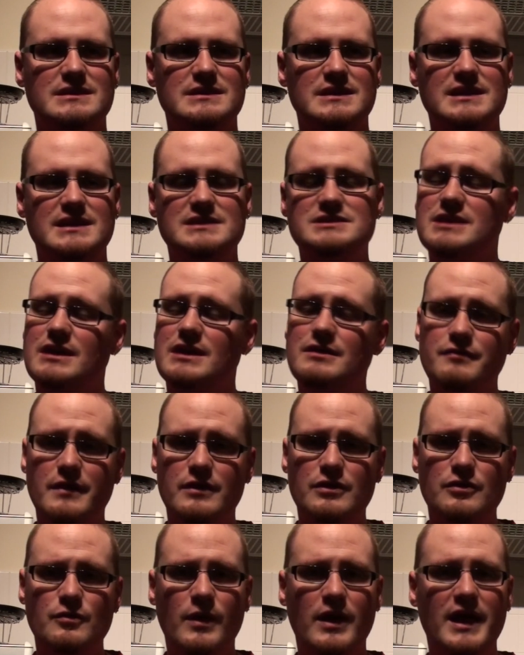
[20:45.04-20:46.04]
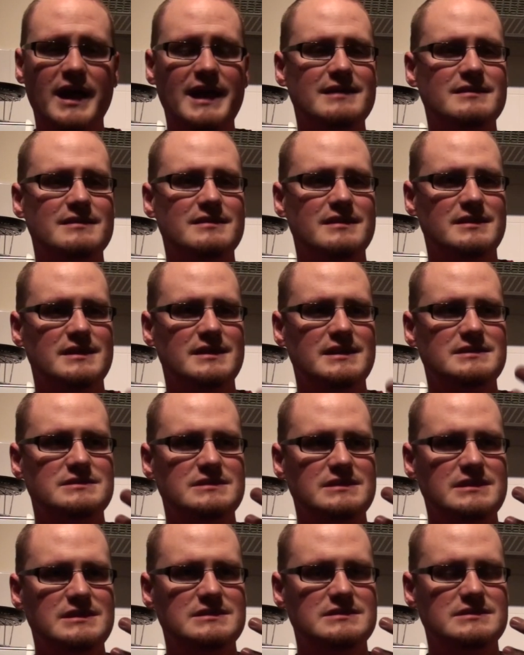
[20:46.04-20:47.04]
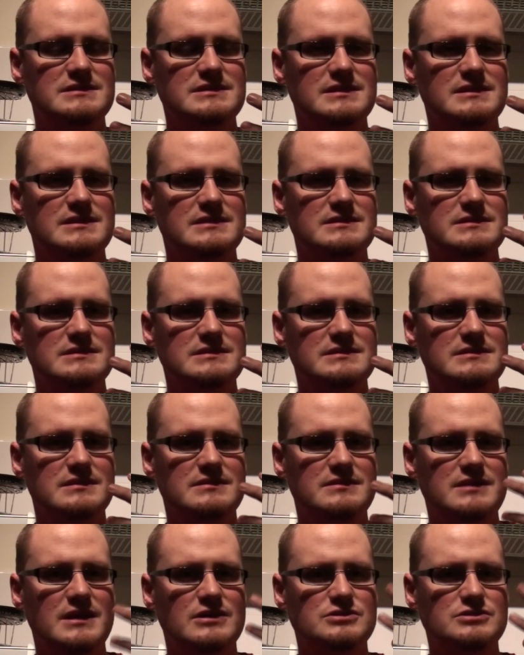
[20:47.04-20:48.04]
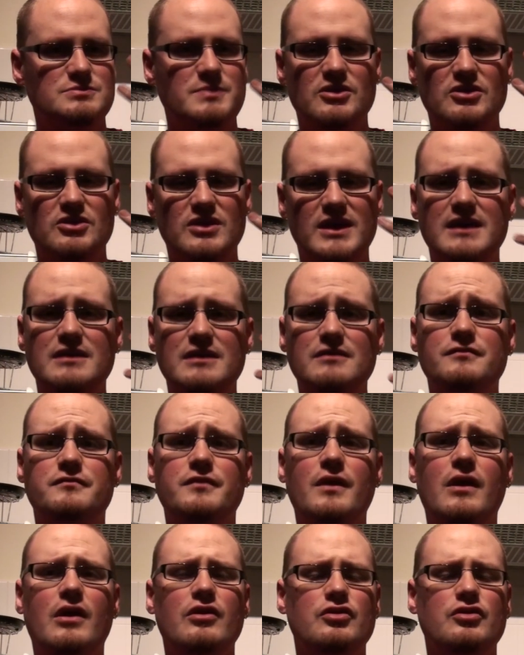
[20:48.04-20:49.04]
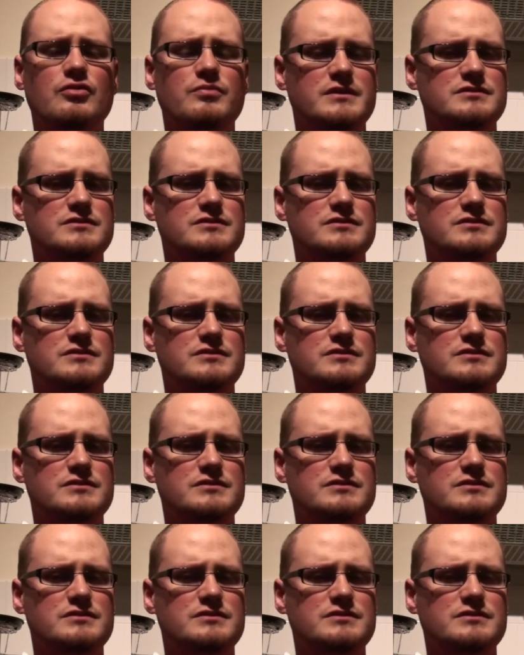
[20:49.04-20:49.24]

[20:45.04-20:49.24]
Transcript: It's not very well acted. There's barely any volume.